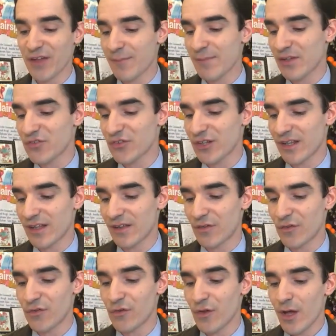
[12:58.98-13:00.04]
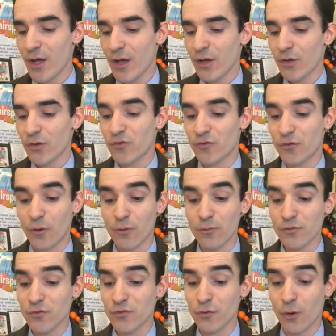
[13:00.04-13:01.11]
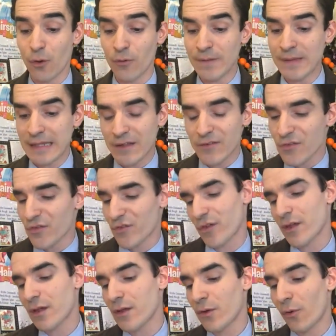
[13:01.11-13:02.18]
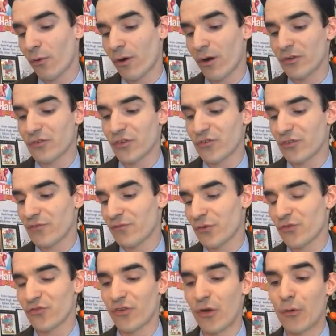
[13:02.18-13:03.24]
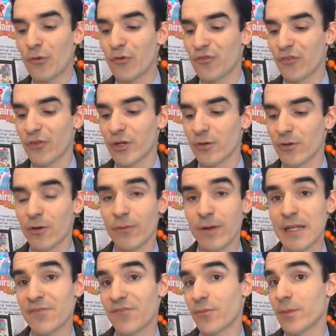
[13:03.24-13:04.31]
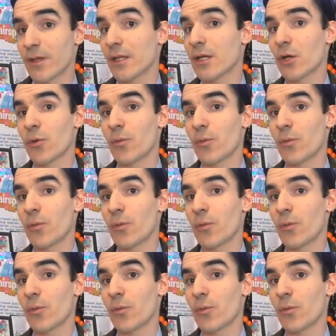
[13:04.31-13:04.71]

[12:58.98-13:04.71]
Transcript: I mentioned is don't only see or audition for shows that you're already familiar